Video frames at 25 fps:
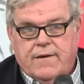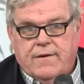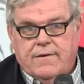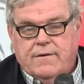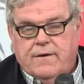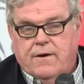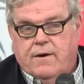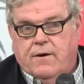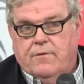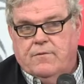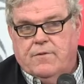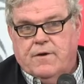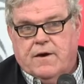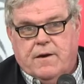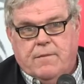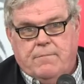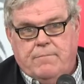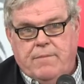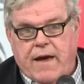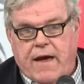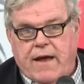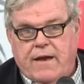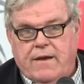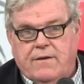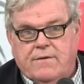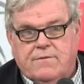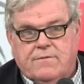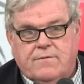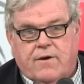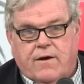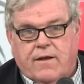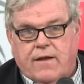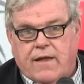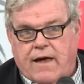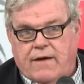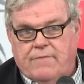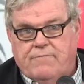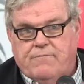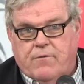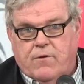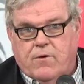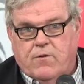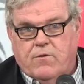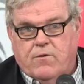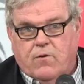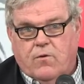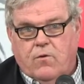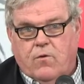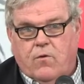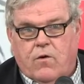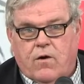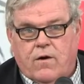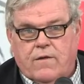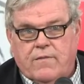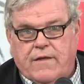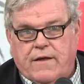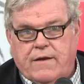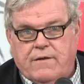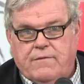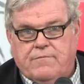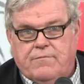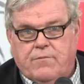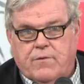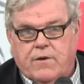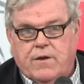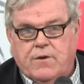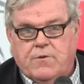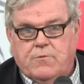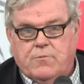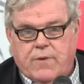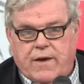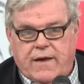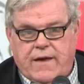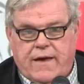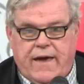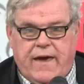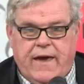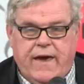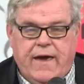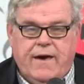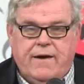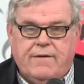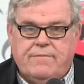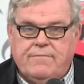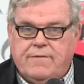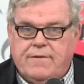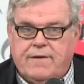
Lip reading: You know, the cabanas are a lot further along than the footage we have.